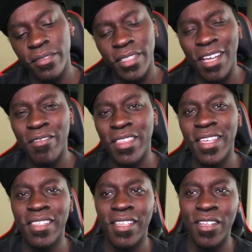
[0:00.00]
I don't
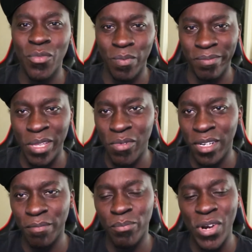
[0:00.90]
think that they want
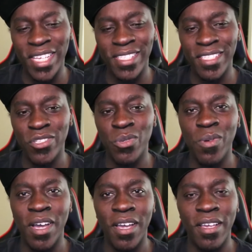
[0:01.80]
to price it too
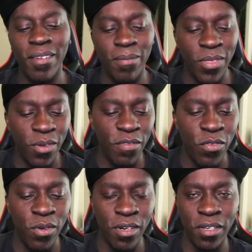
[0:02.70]
high.
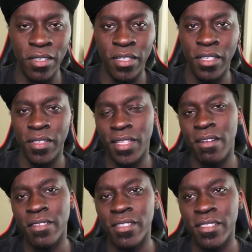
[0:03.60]

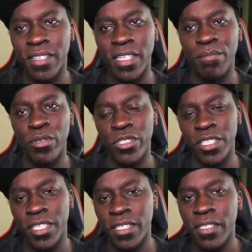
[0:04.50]
34,000, it's kind of pushing
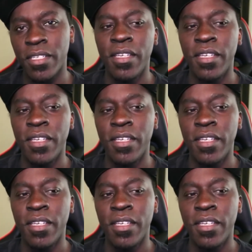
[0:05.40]
it.